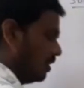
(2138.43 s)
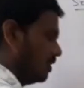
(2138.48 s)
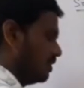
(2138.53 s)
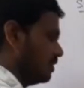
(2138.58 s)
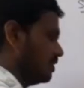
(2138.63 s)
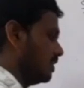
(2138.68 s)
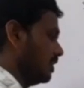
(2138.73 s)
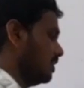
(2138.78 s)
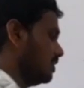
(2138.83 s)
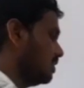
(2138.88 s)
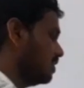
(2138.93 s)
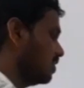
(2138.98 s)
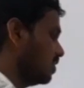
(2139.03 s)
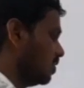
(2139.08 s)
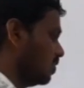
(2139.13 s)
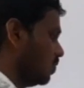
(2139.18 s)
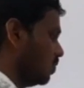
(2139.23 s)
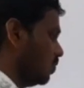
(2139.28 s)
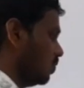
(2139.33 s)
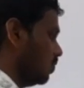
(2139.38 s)
Just
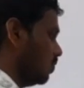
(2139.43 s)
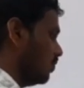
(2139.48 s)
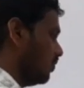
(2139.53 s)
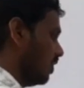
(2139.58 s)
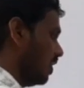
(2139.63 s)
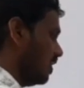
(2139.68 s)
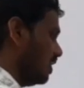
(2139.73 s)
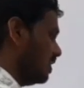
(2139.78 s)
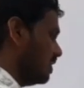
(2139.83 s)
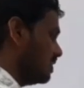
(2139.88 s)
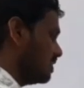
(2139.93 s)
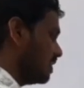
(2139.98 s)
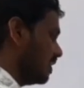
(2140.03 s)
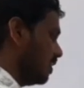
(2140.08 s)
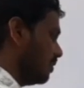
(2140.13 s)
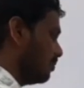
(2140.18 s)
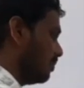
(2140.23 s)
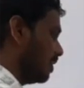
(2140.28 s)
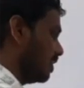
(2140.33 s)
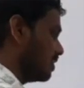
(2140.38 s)
uy is
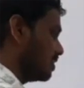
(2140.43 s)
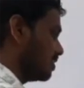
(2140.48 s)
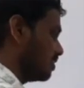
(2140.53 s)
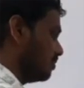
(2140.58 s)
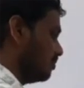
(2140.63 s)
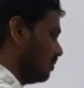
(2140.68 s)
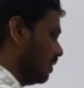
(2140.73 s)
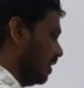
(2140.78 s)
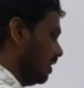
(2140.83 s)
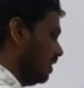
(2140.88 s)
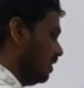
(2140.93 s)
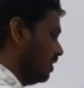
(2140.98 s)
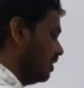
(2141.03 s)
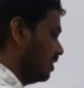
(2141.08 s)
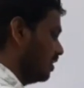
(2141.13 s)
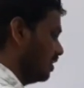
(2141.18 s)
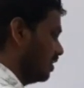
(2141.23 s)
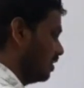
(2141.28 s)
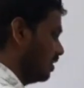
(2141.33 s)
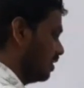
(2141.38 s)
replaced by
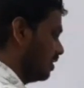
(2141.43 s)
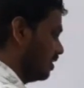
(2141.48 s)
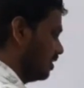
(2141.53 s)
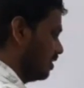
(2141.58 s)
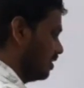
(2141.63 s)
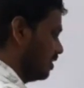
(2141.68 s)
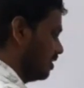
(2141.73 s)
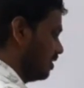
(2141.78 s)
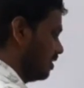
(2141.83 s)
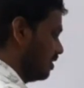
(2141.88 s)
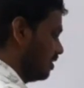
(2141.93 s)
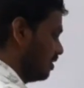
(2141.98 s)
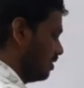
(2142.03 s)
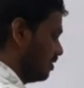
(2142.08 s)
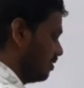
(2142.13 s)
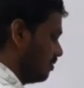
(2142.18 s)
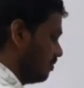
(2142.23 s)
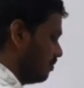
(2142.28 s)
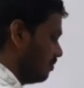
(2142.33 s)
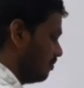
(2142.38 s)

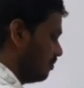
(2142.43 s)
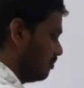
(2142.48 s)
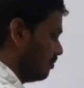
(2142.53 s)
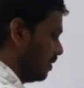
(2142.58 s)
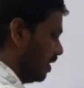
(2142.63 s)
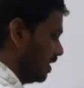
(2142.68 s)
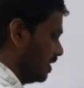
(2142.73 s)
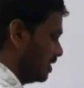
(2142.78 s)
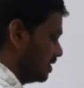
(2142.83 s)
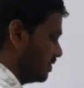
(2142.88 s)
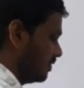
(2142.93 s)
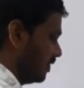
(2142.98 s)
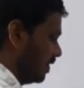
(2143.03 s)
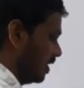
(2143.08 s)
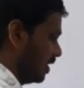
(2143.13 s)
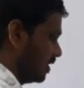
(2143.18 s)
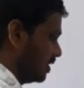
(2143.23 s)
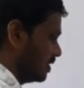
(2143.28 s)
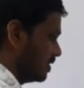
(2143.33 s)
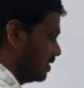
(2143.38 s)
minus
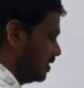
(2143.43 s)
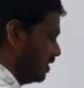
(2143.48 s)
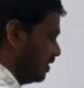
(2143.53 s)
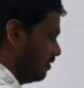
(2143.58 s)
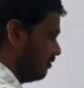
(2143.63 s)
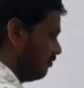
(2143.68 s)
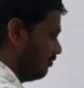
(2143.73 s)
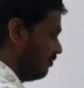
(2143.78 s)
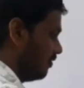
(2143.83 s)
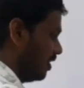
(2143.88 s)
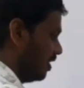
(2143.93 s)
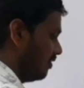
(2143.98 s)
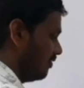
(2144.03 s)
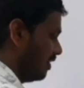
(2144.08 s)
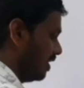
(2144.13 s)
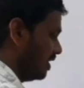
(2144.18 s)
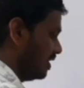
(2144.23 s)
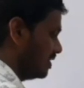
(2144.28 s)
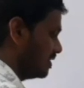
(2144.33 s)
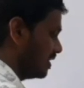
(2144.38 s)
vx,
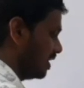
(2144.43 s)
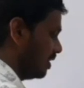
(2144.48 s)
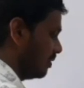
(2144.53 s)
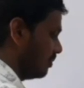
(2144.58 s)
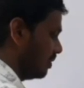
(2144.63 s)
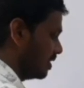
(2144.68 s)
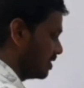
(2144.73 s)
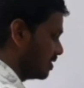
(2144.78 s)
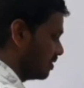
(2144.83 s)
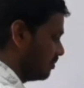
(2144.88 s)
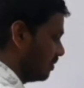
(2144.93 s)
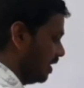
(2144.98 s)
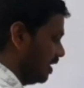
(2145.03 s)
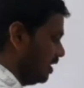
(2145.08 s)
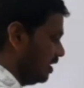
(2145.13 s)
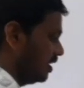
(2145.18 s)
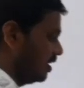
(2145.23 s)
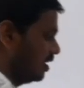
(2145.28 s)
vy is replaced by